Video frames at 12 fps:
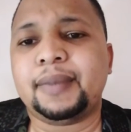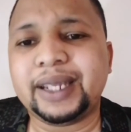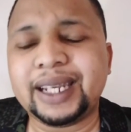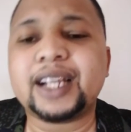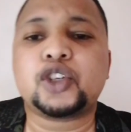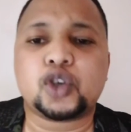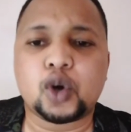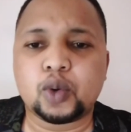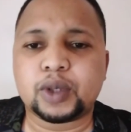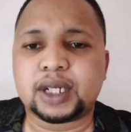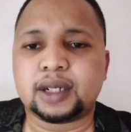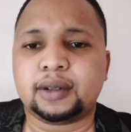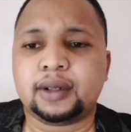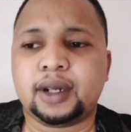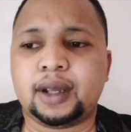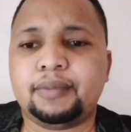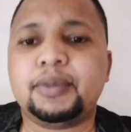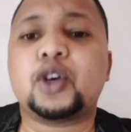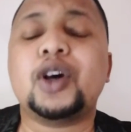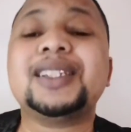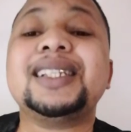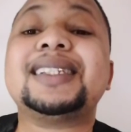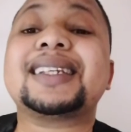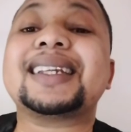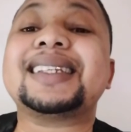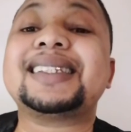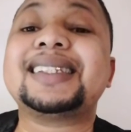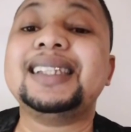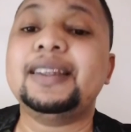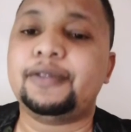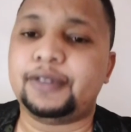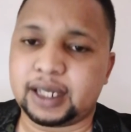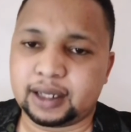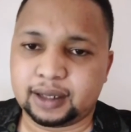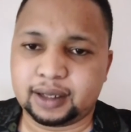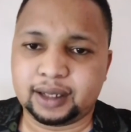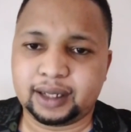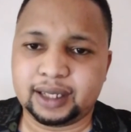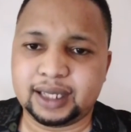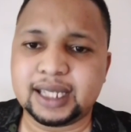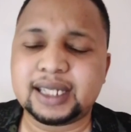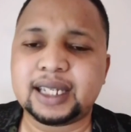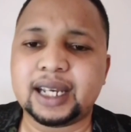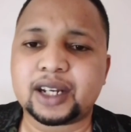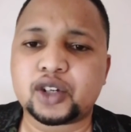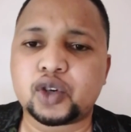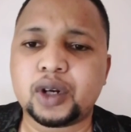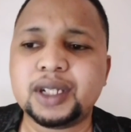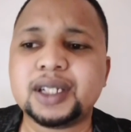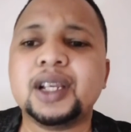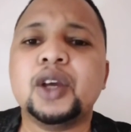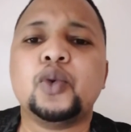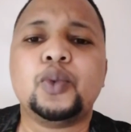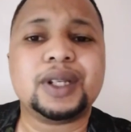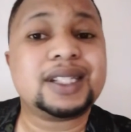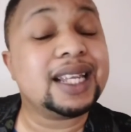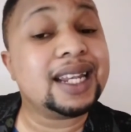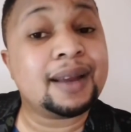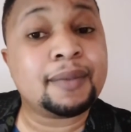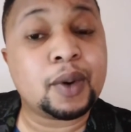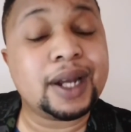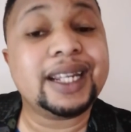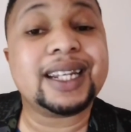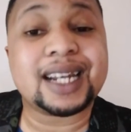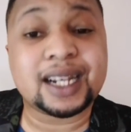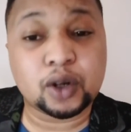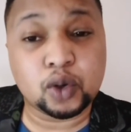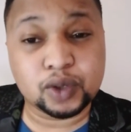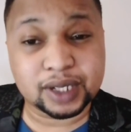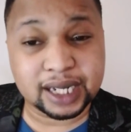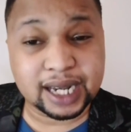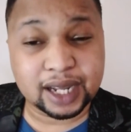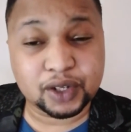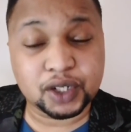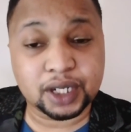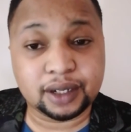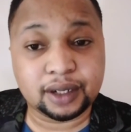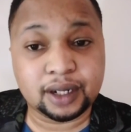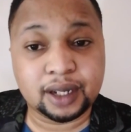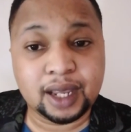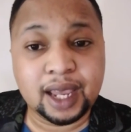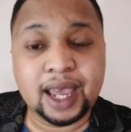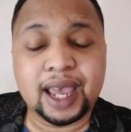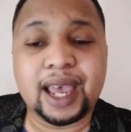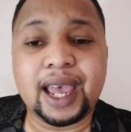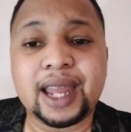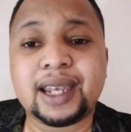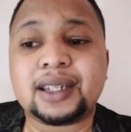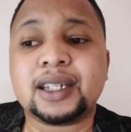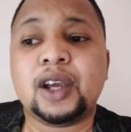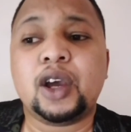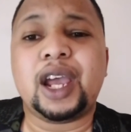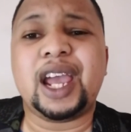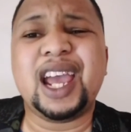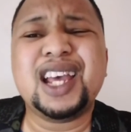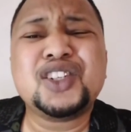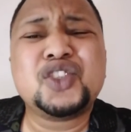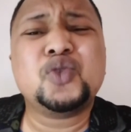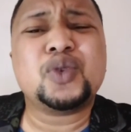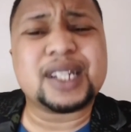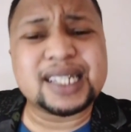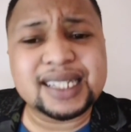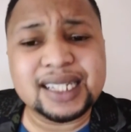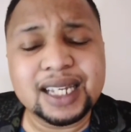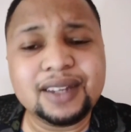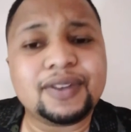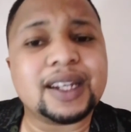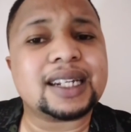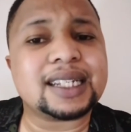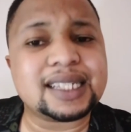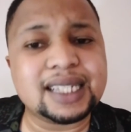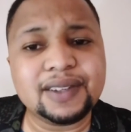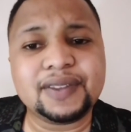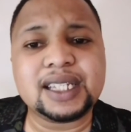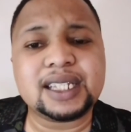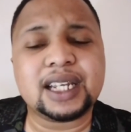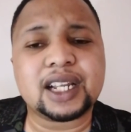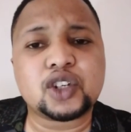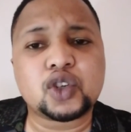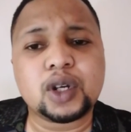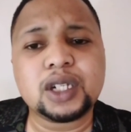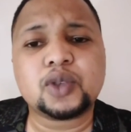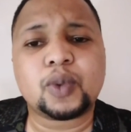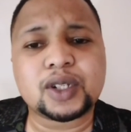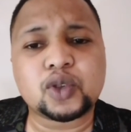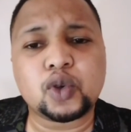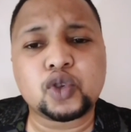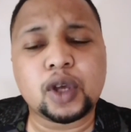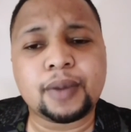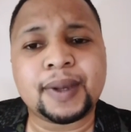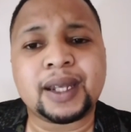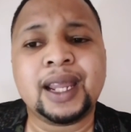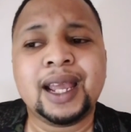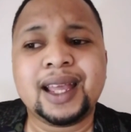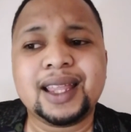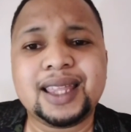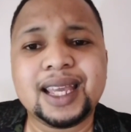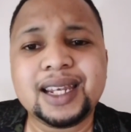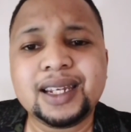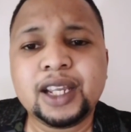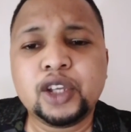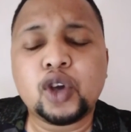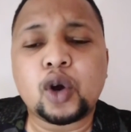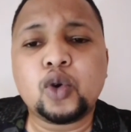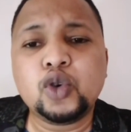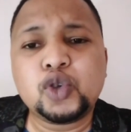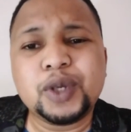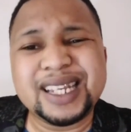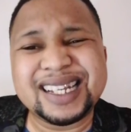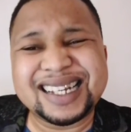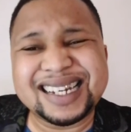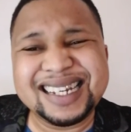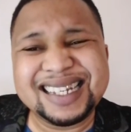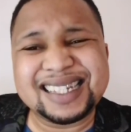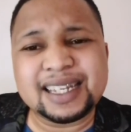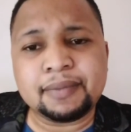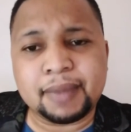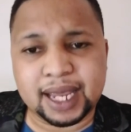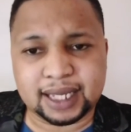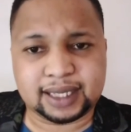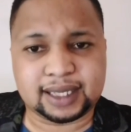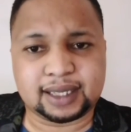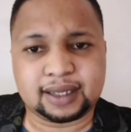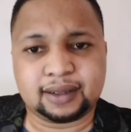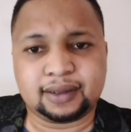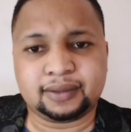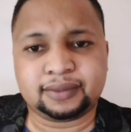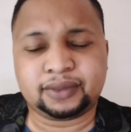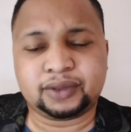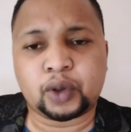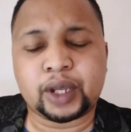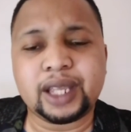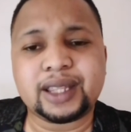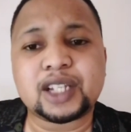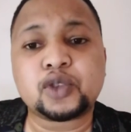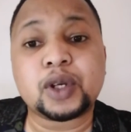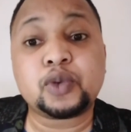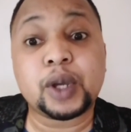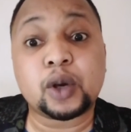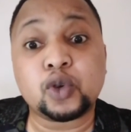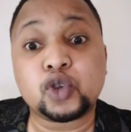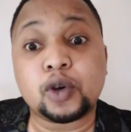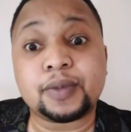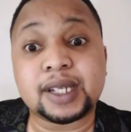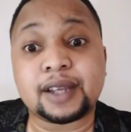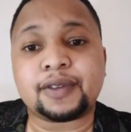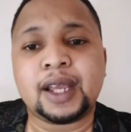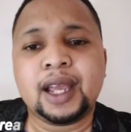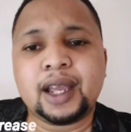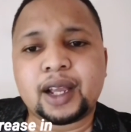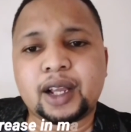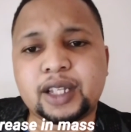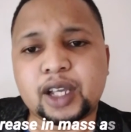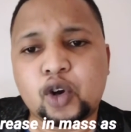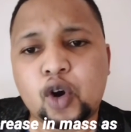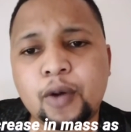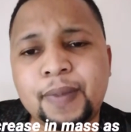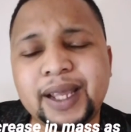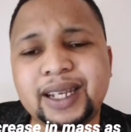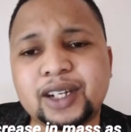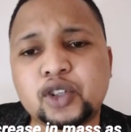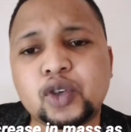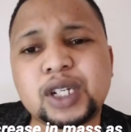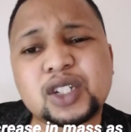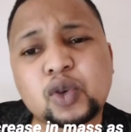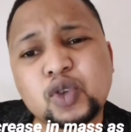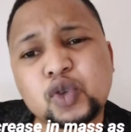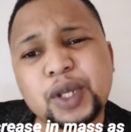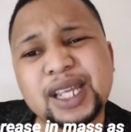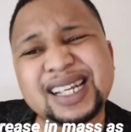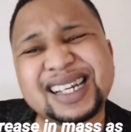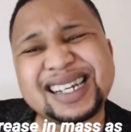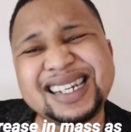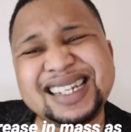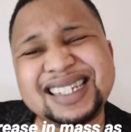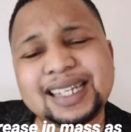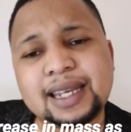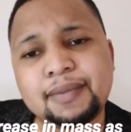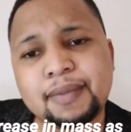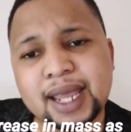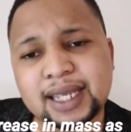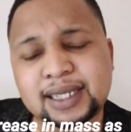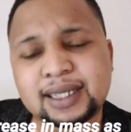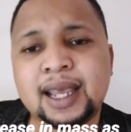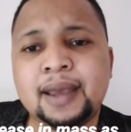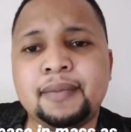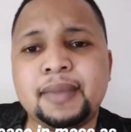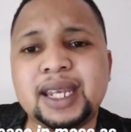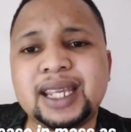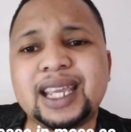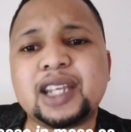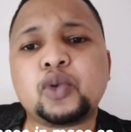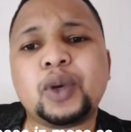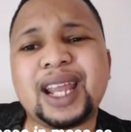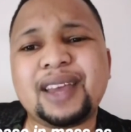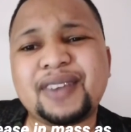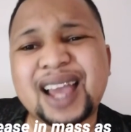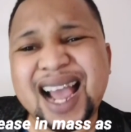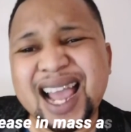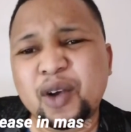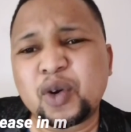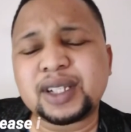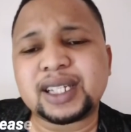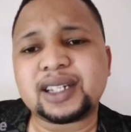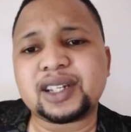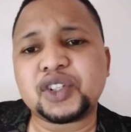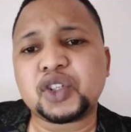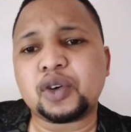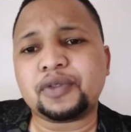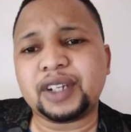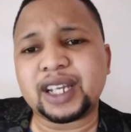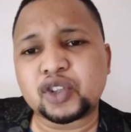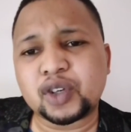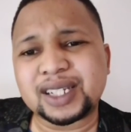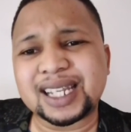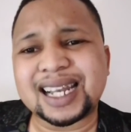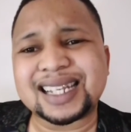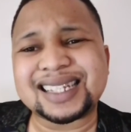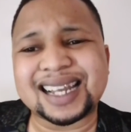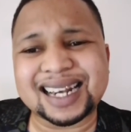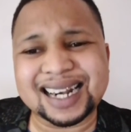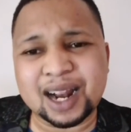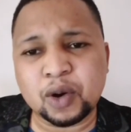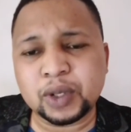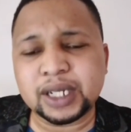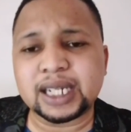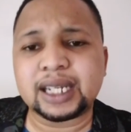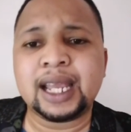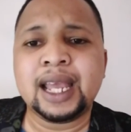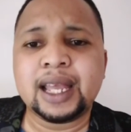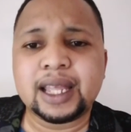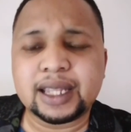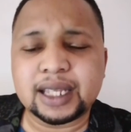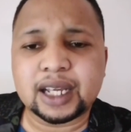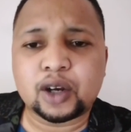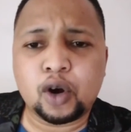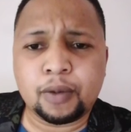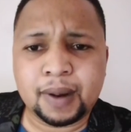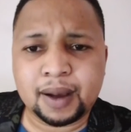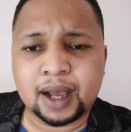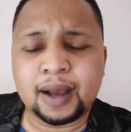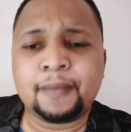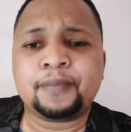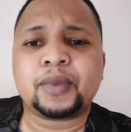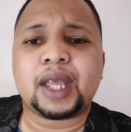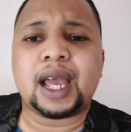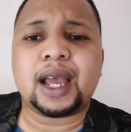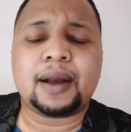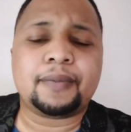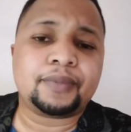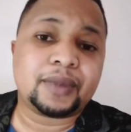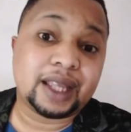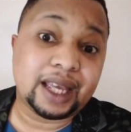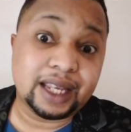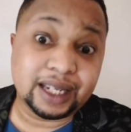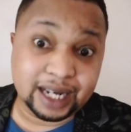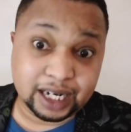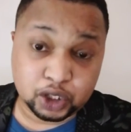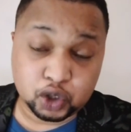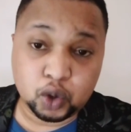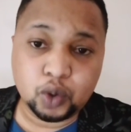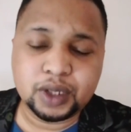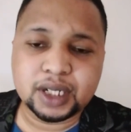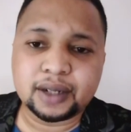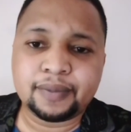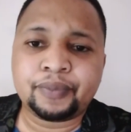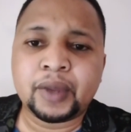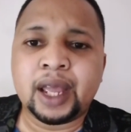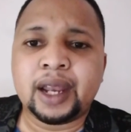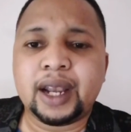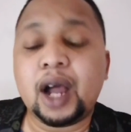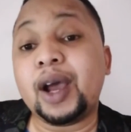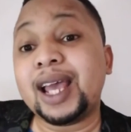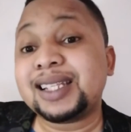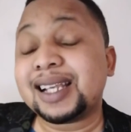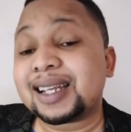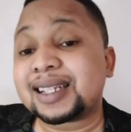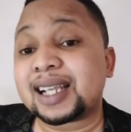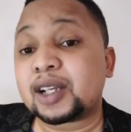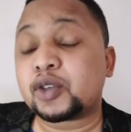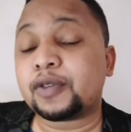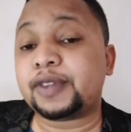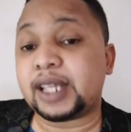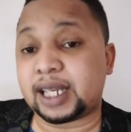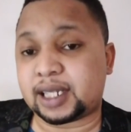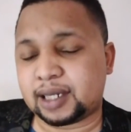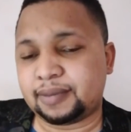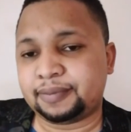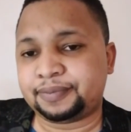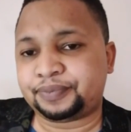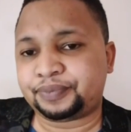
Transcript: electrode, because it's receiving these electrons, we say number one, it undergoes reduction. And as you receive and receive these electrons, what's going to happen? Then you're going to increase in mass. Okay, that's what we are going to observe. The copper electrode is going to increase in mass, meaning it will have a high concentration of electrons that are surrounding the copper electrode. Now, as a result of that,